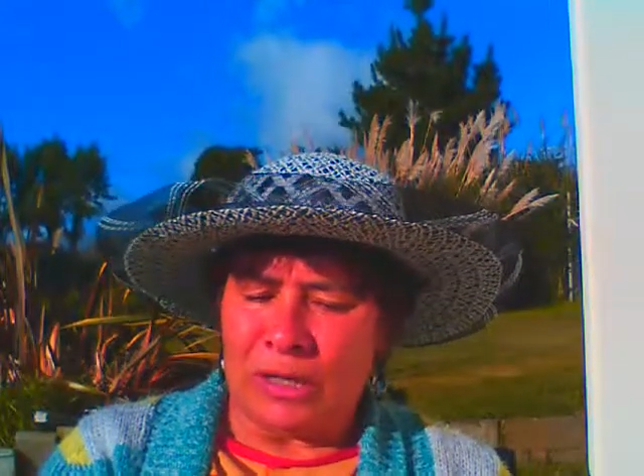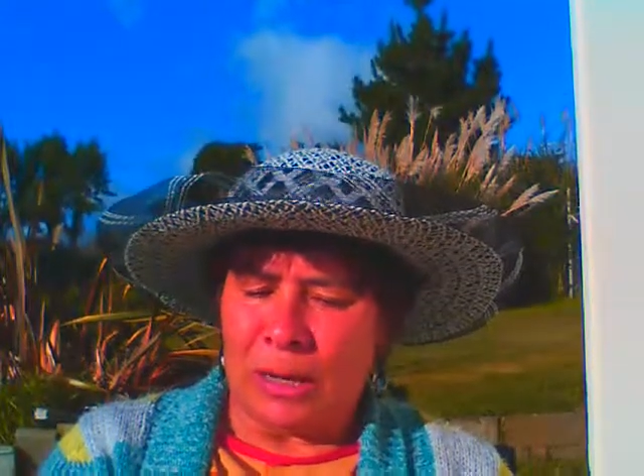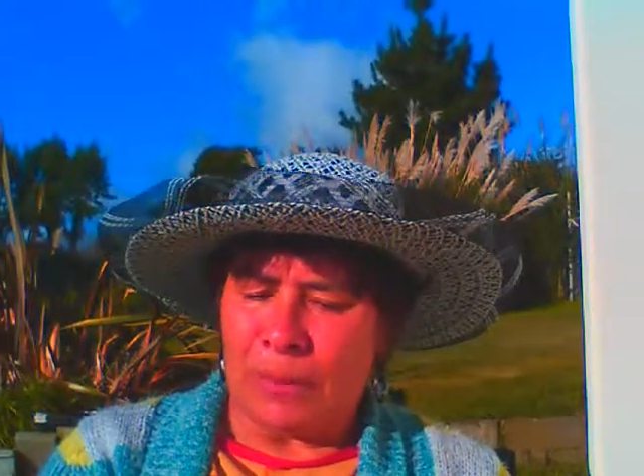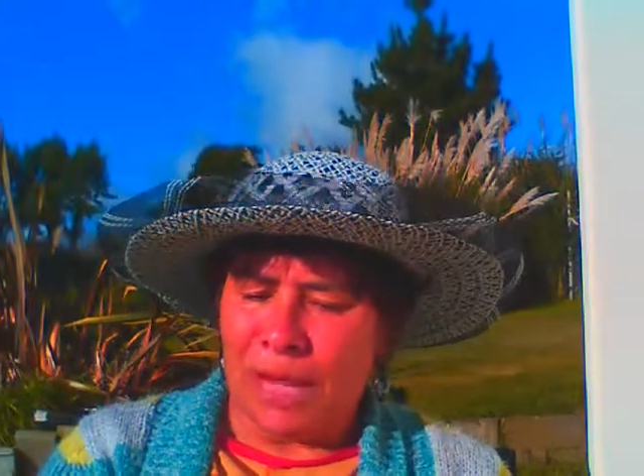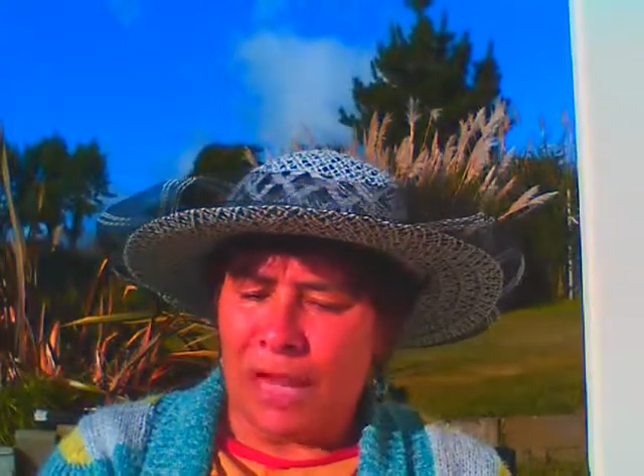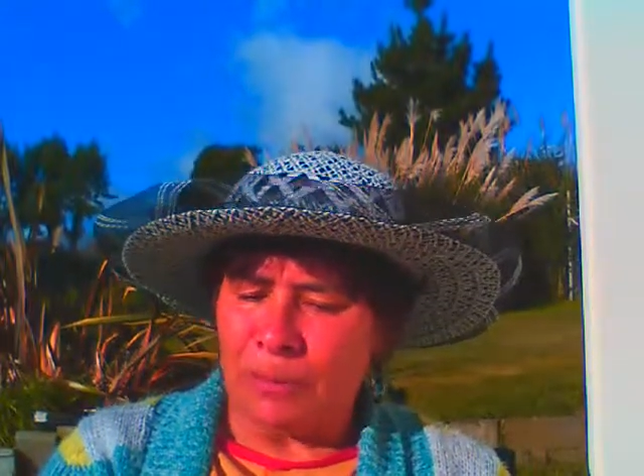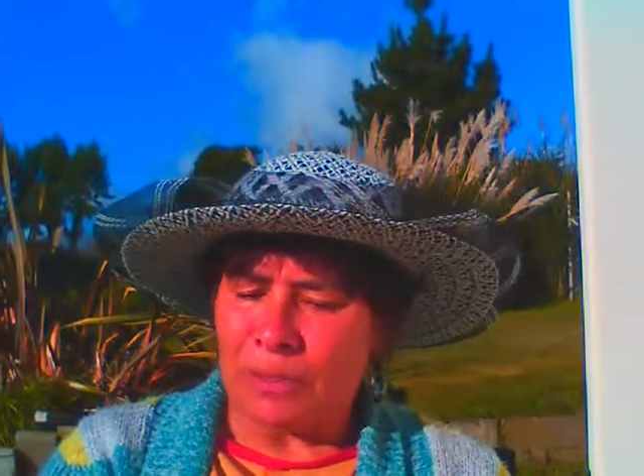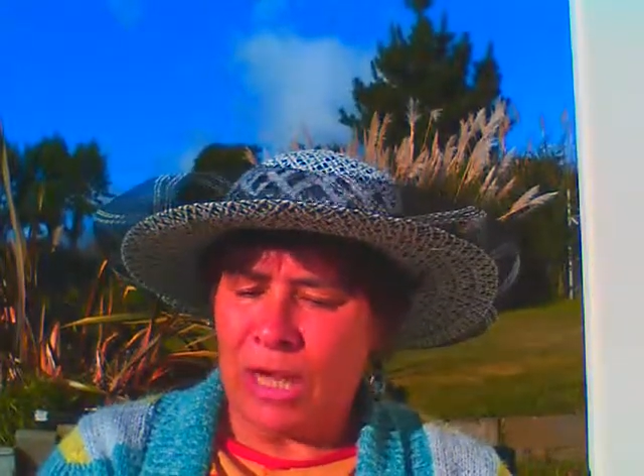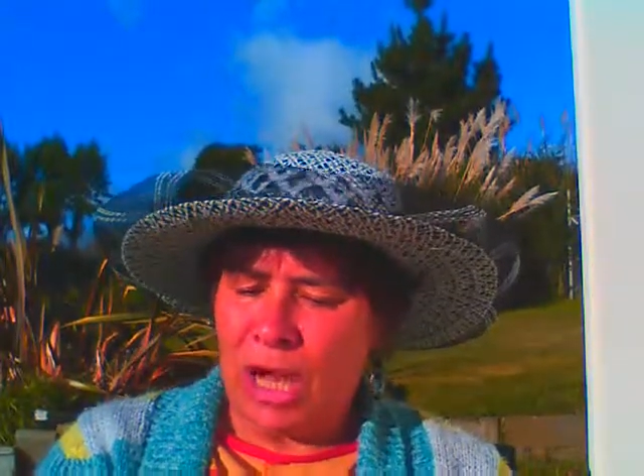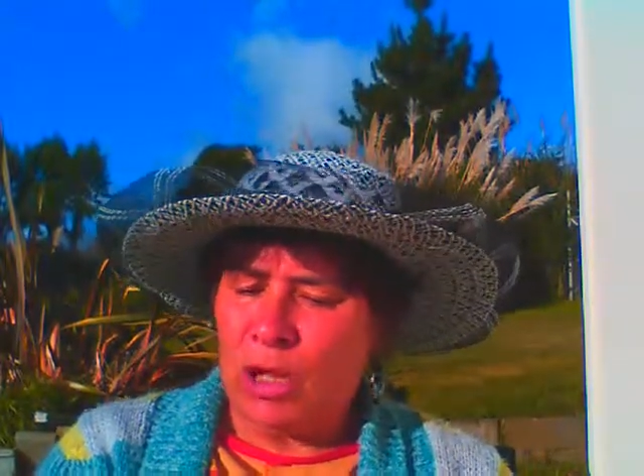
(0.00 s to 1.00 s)
Now
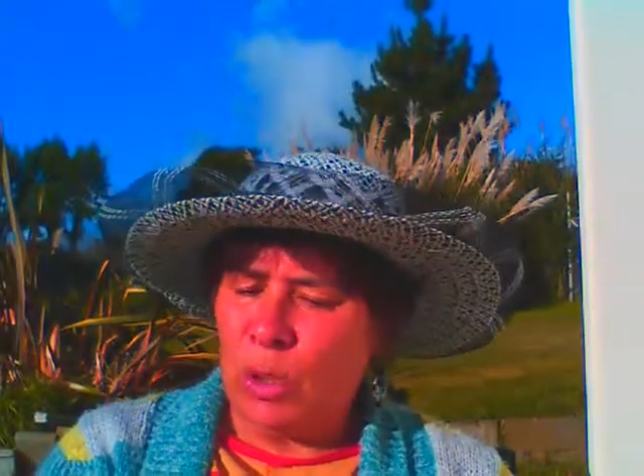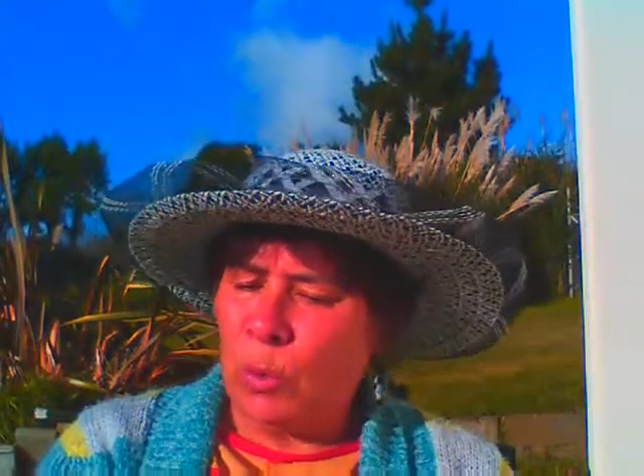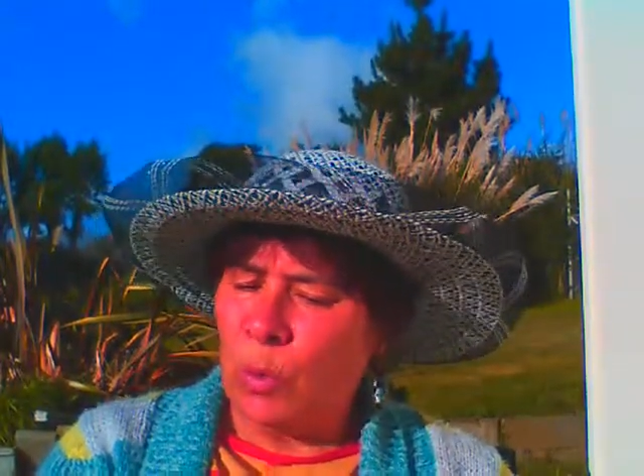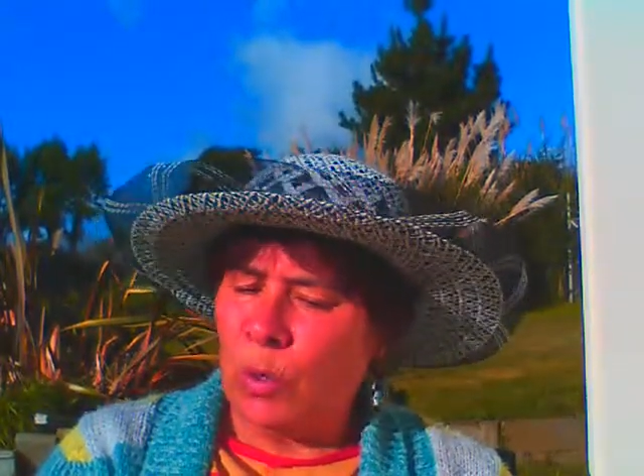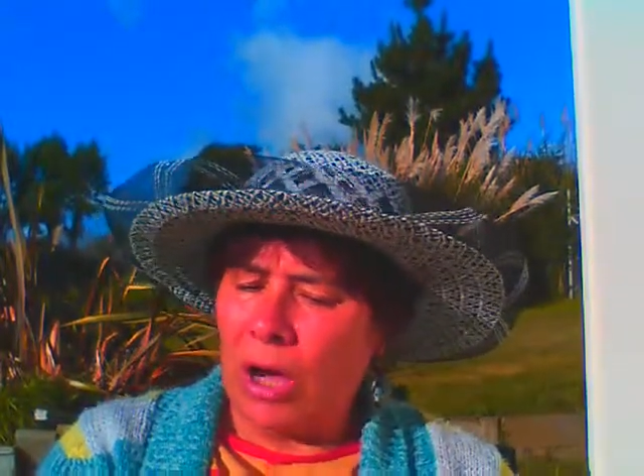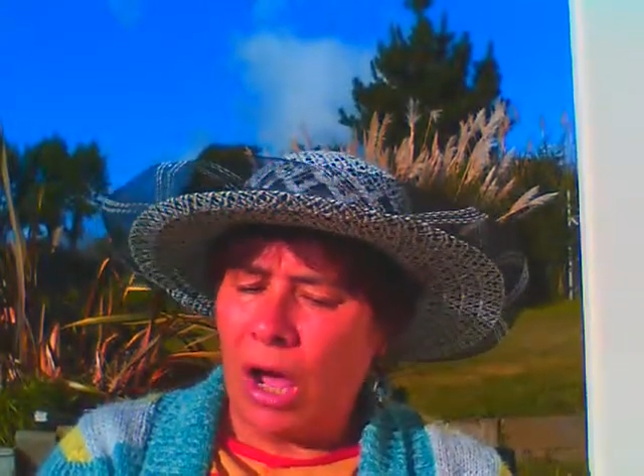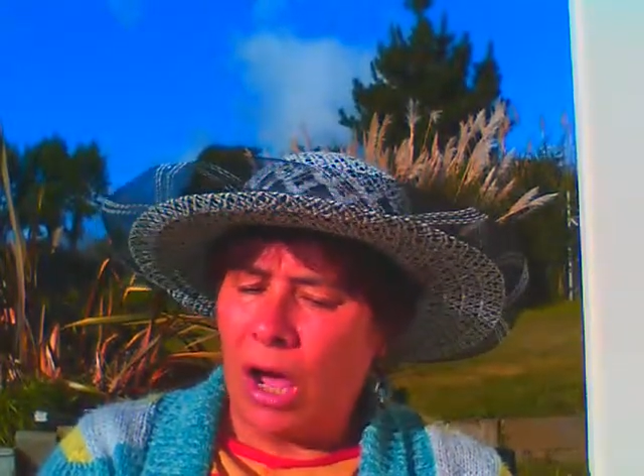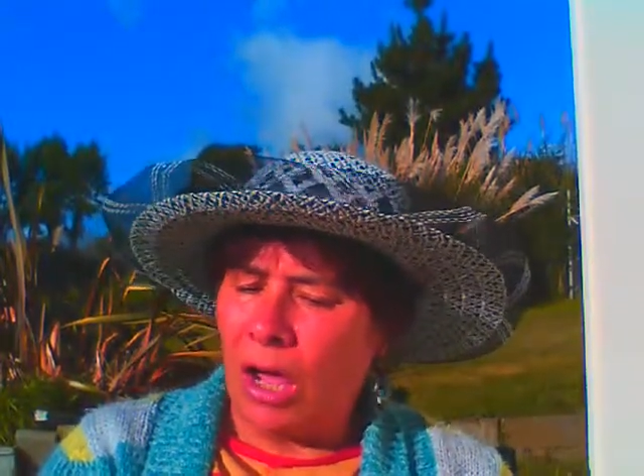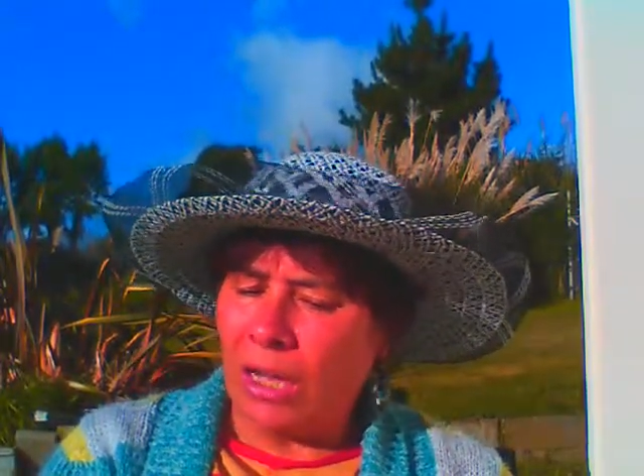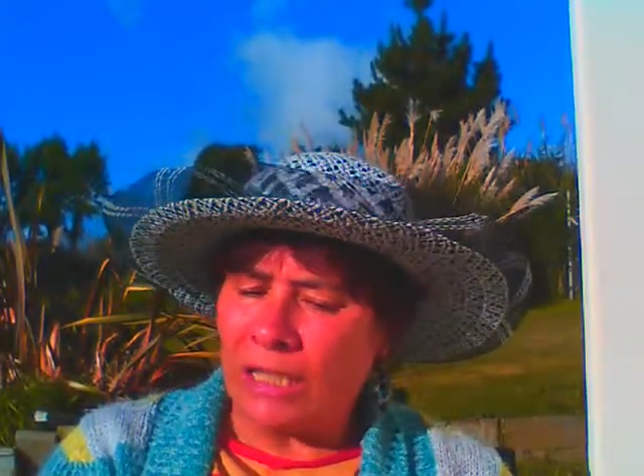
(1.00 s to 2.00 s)
perhaps you will
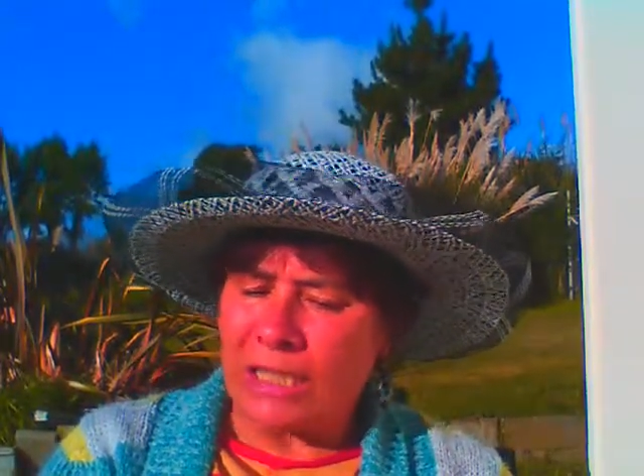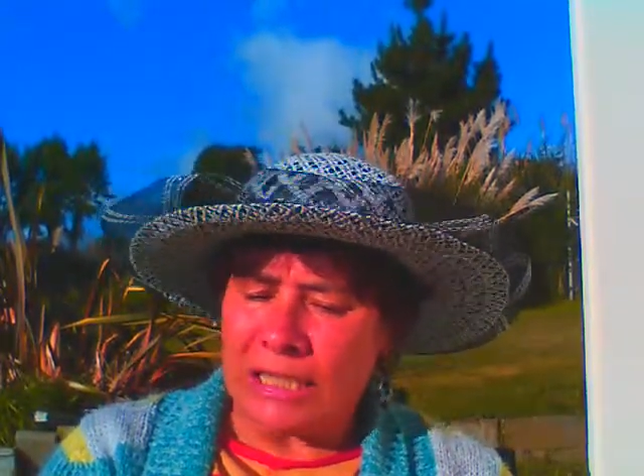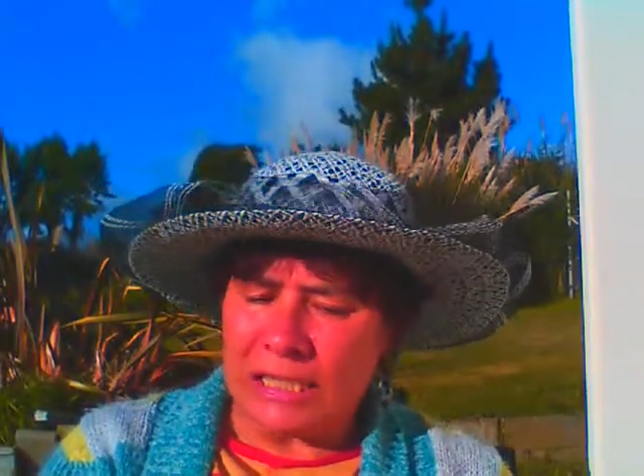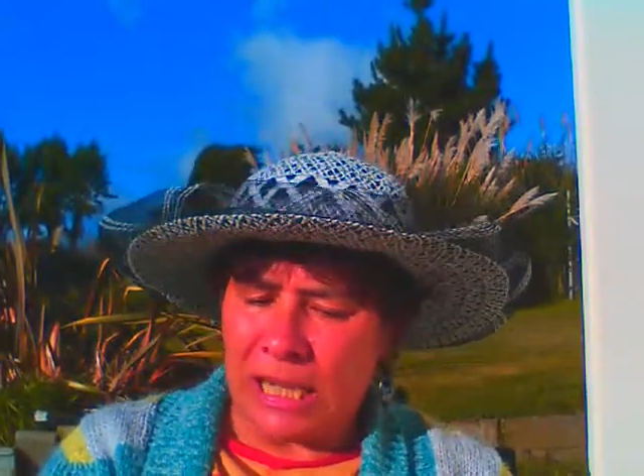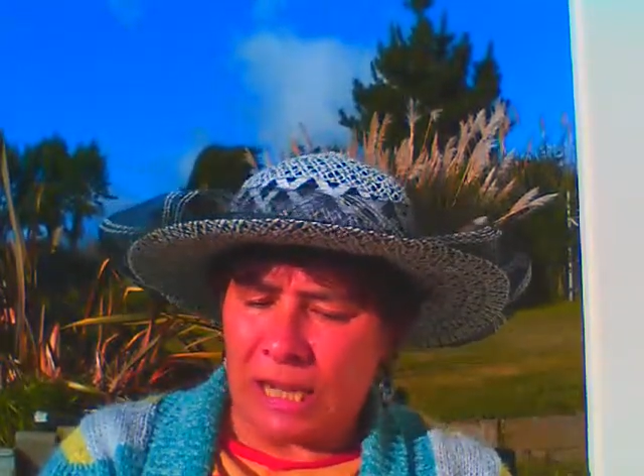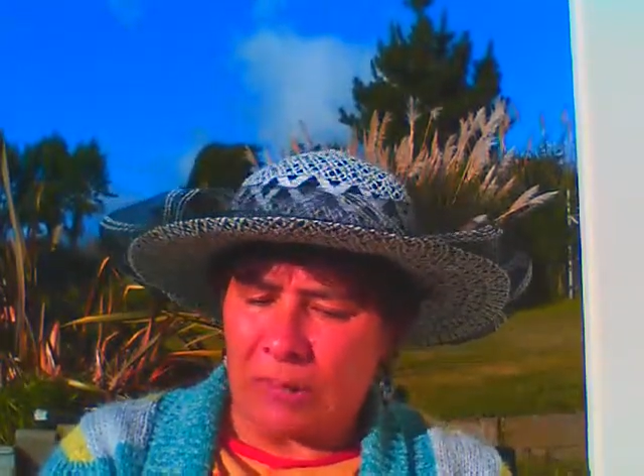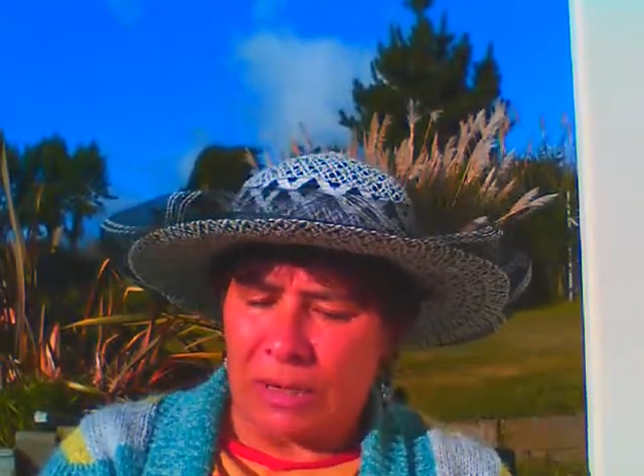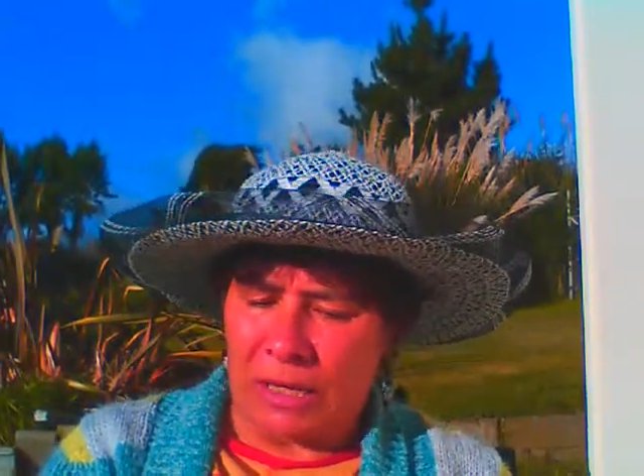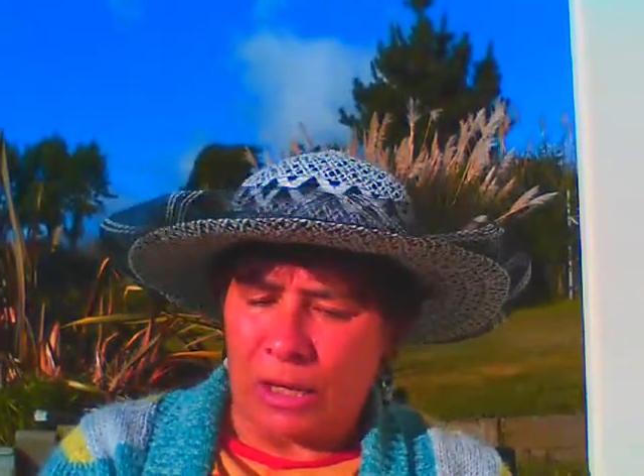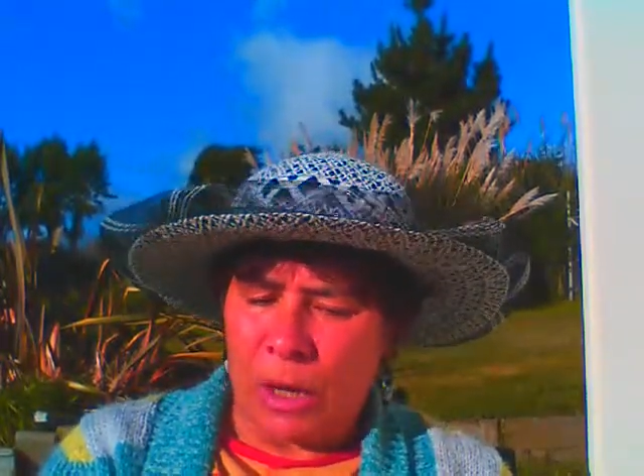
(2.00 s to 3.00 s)
kindly tell
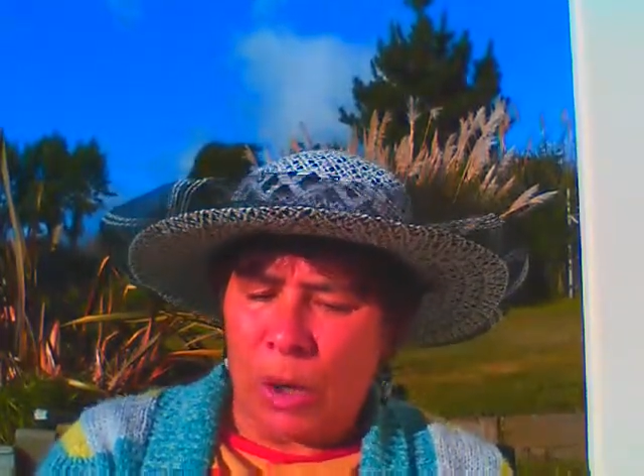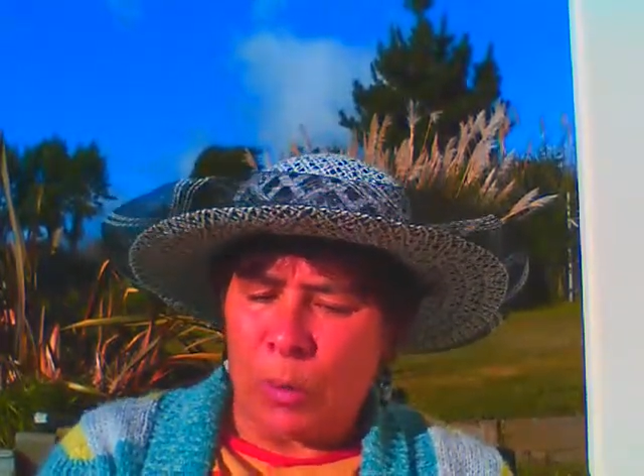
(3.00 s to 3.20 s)
me